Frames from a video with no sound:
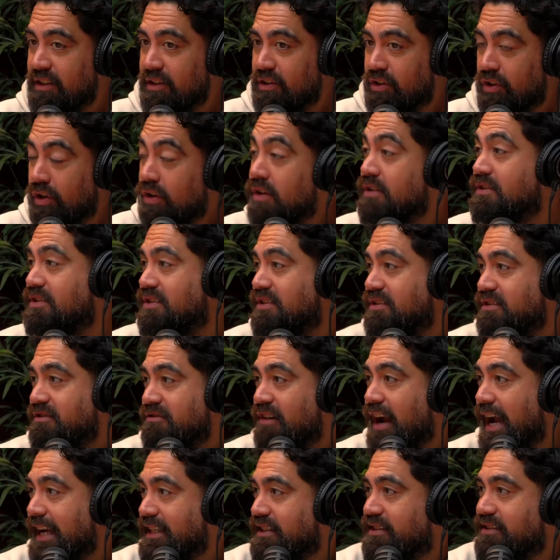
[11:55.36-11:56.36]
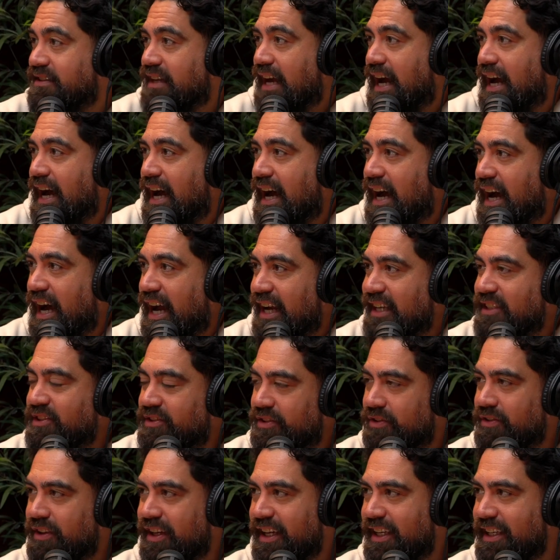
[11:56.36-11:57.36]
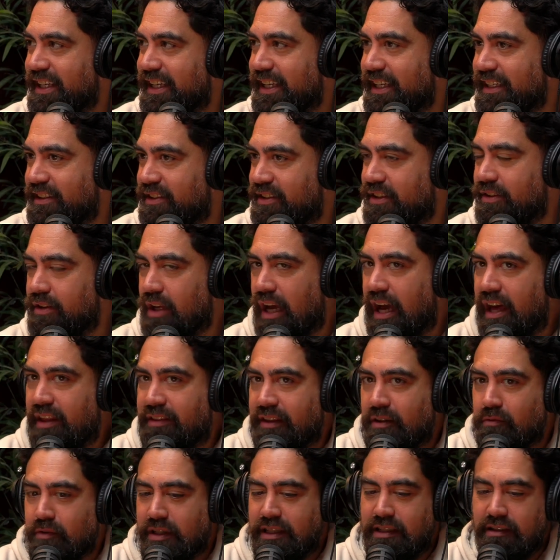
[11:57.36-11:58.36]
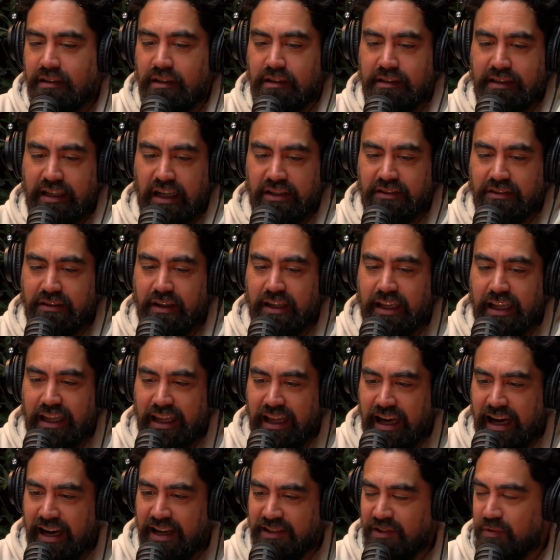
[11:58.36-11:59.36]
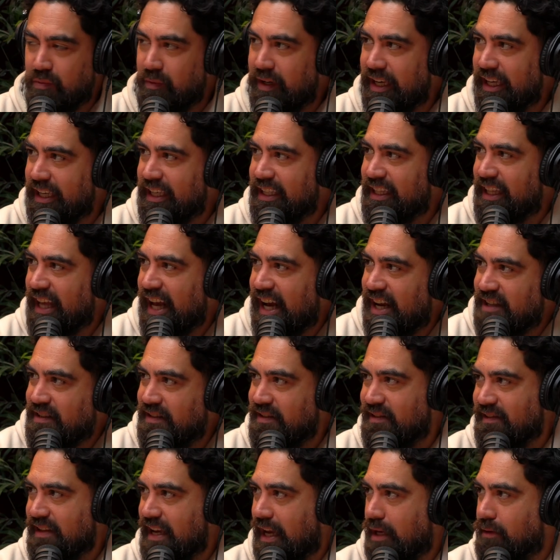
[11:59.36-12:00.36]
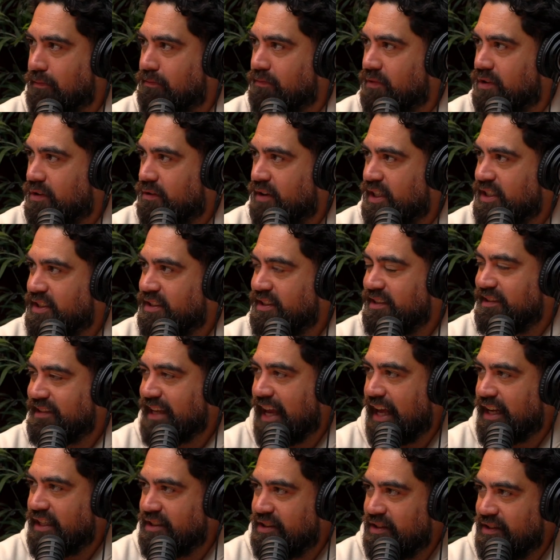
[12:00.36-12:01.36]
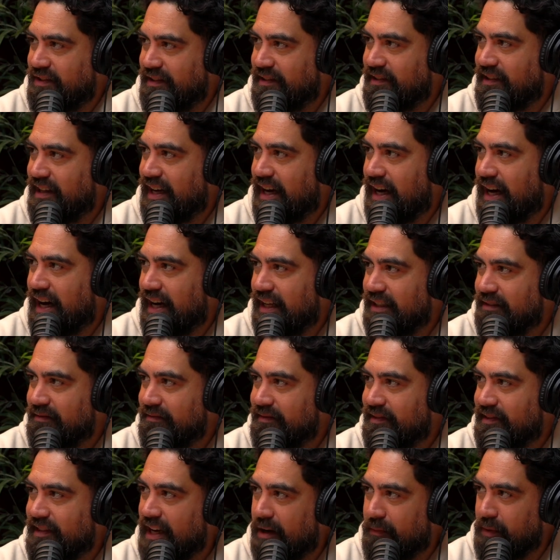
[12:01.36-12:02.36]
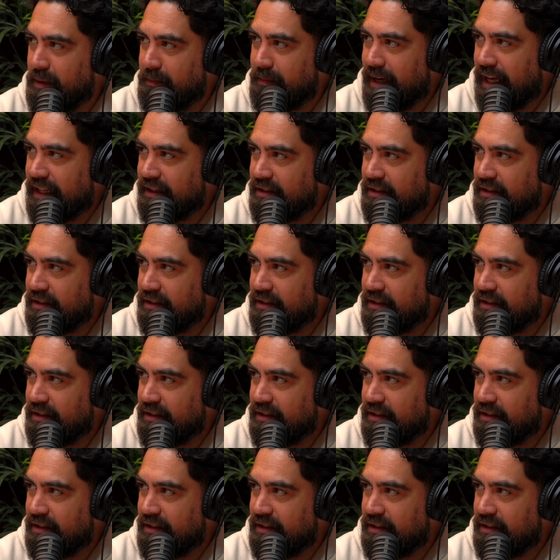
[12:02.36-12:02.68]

Good, great. I enjoyed it. I think we touched on it last week. They asked the same questions. How did you start? And tell me about